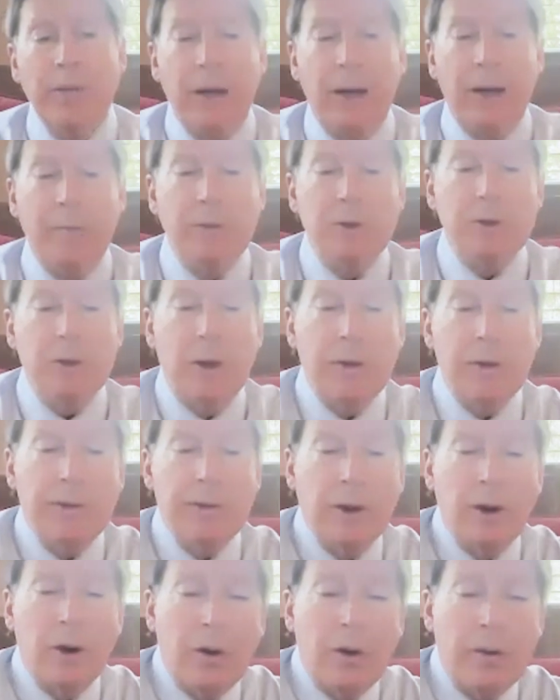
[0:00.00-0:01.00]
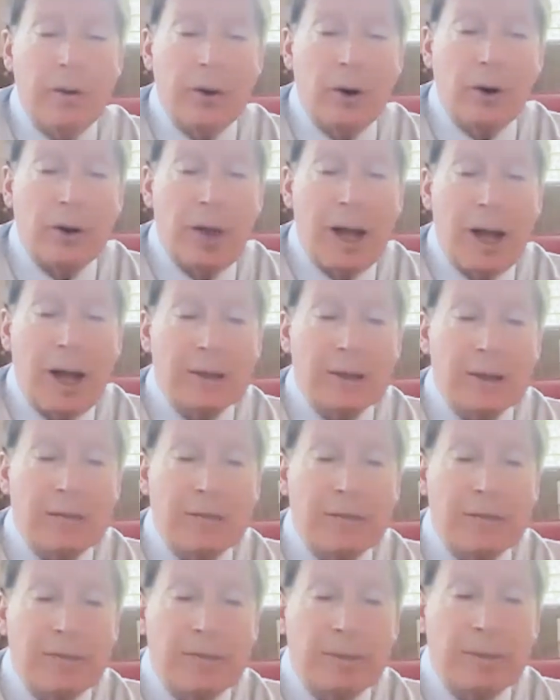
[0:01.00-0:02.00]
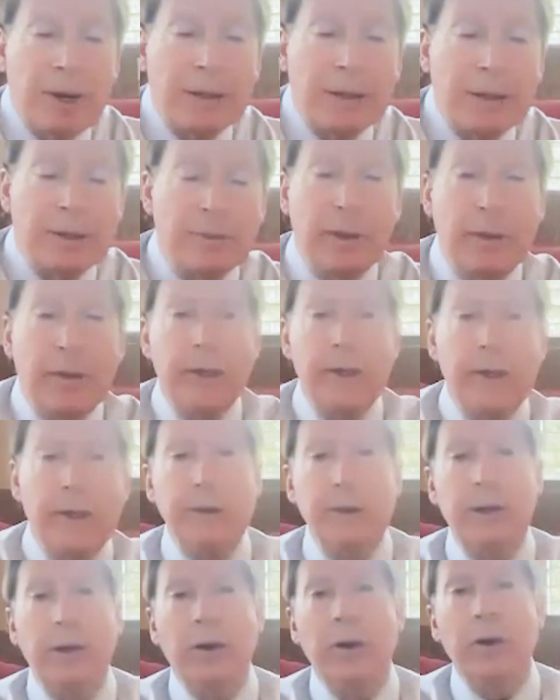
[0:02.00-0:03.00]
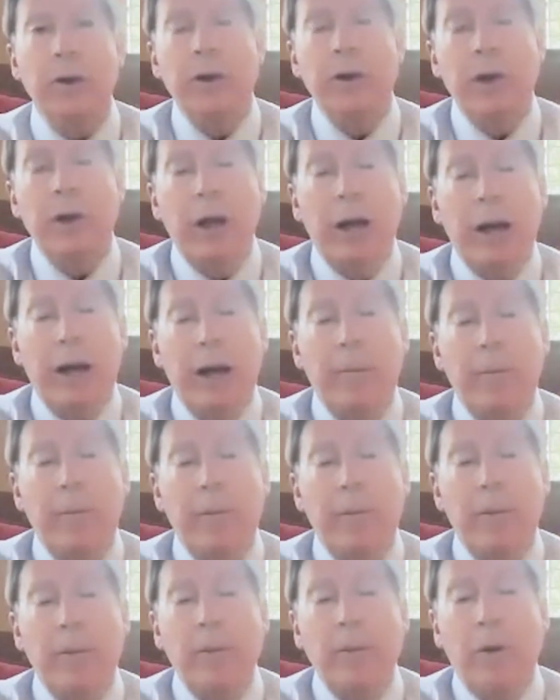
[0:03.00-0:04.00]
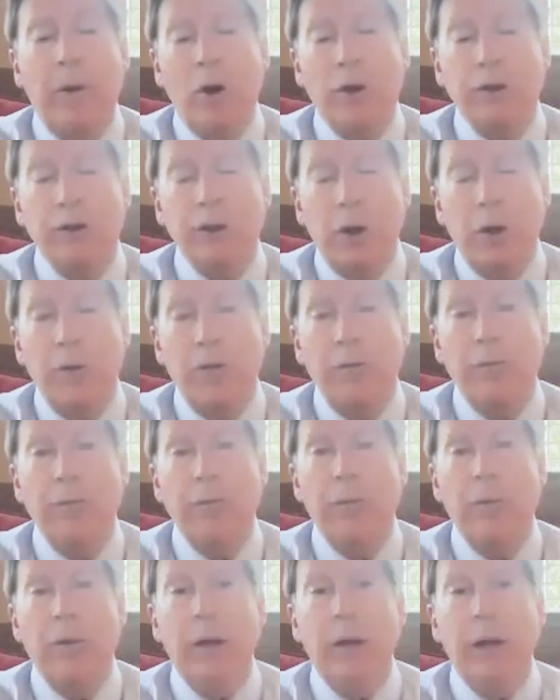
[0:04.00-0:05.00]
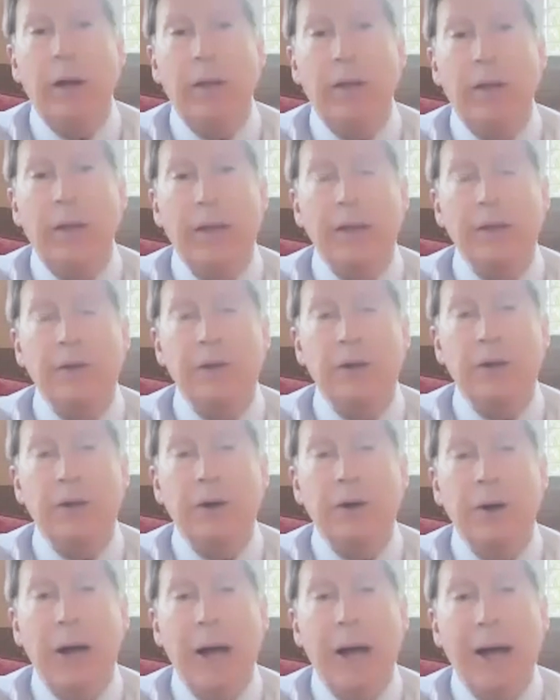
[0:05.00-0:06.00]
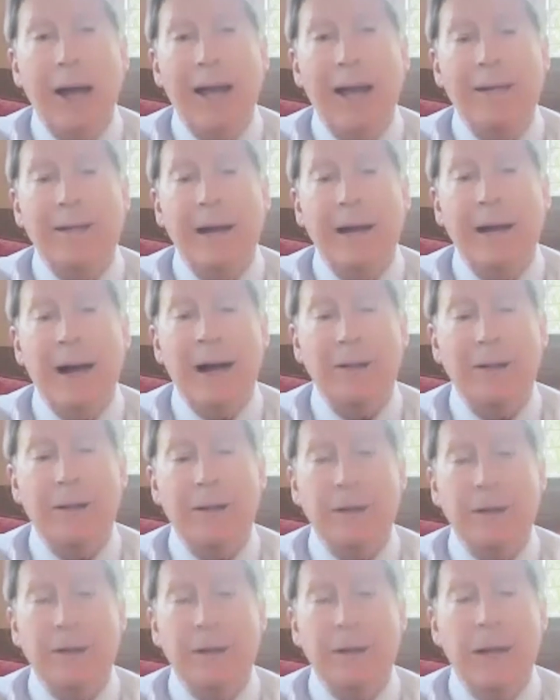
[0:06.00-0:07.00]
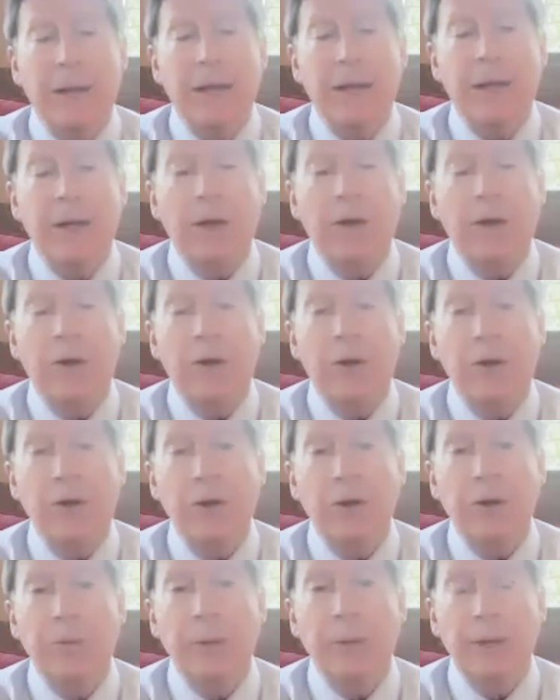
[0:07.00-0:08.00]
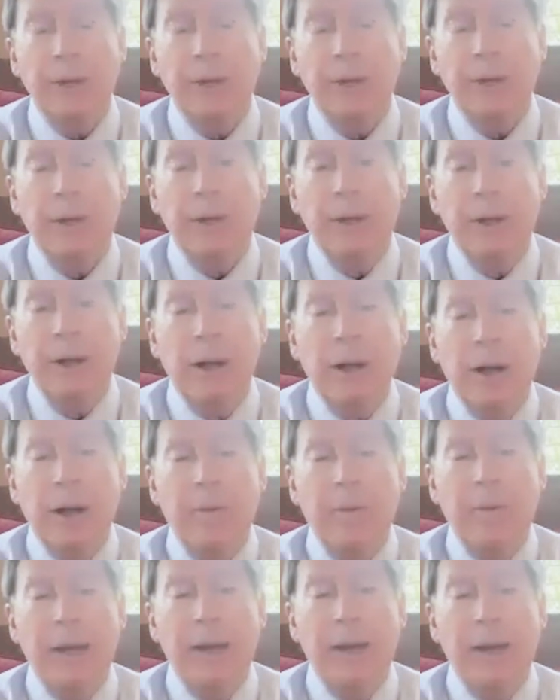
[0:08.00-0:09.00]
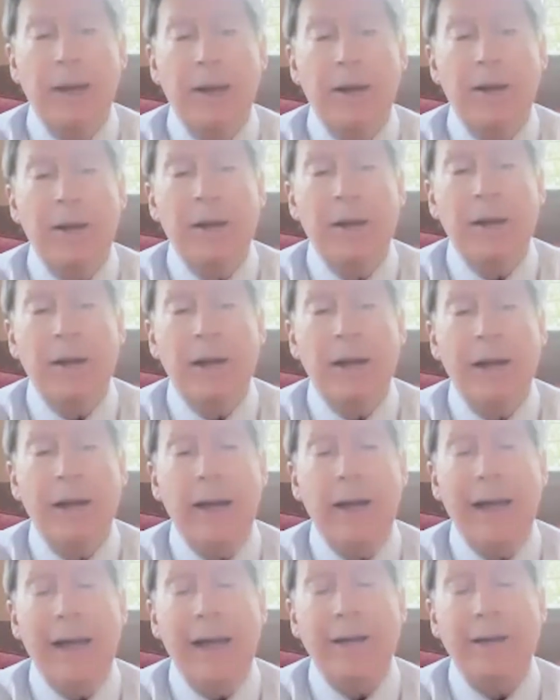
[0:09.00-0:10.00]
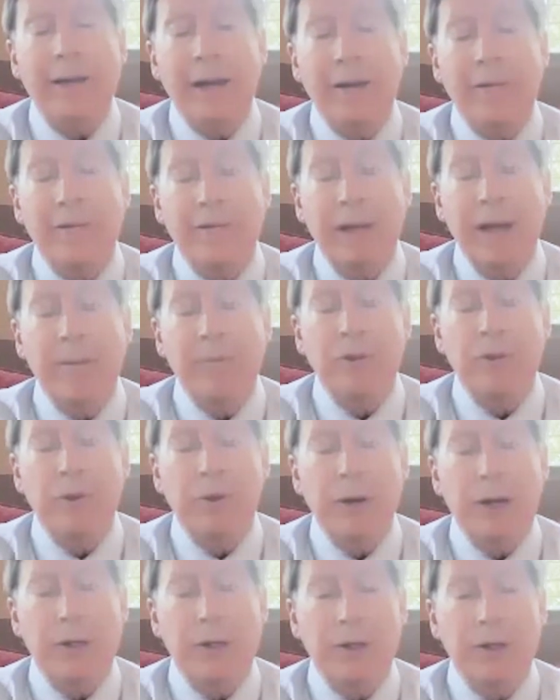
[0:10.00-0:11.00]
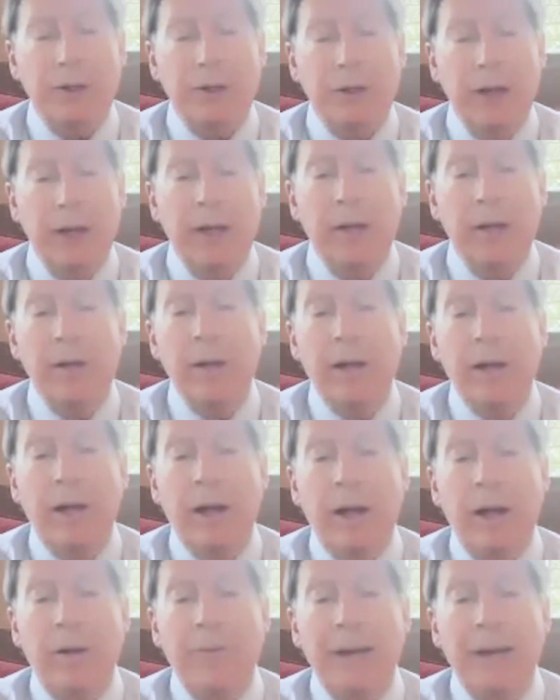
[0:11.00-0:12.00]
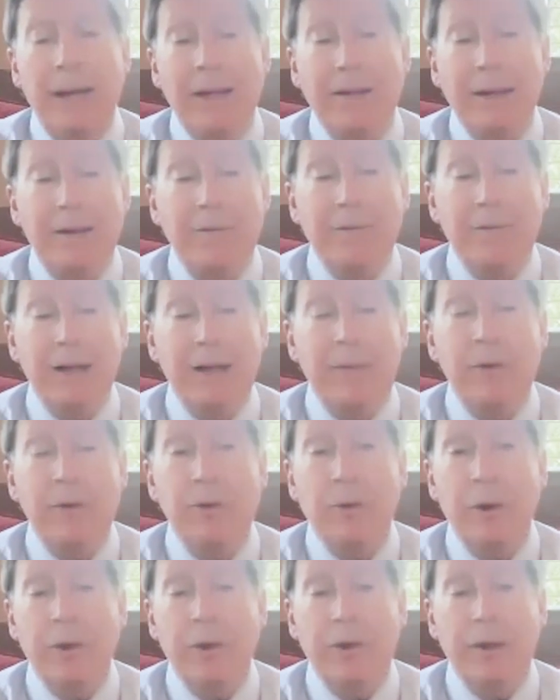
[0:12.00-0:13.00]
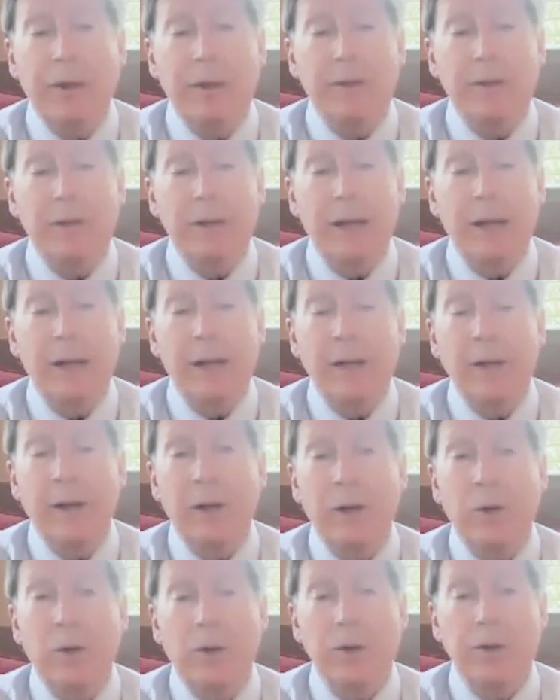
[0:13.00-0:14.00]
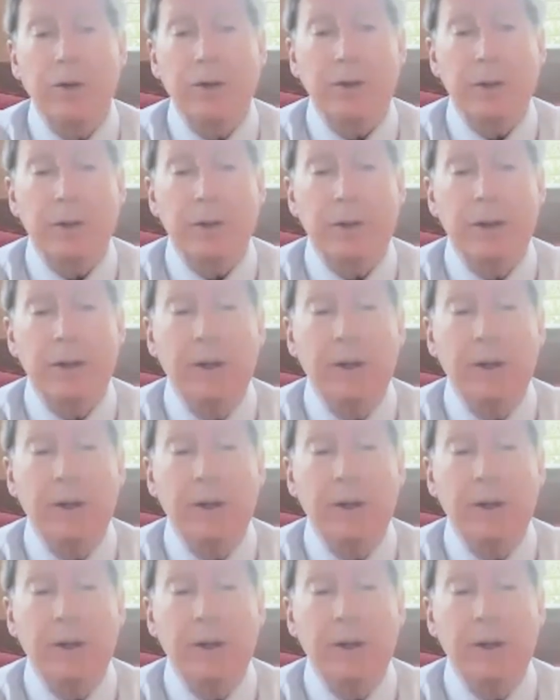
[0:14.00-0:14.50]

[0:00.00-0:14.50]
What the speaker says: So I think there are lots of possibilities here. Also, things that are antioxidant like curcumin and anti-inflammatory, I should say, and anti-inflammatory things like quercetin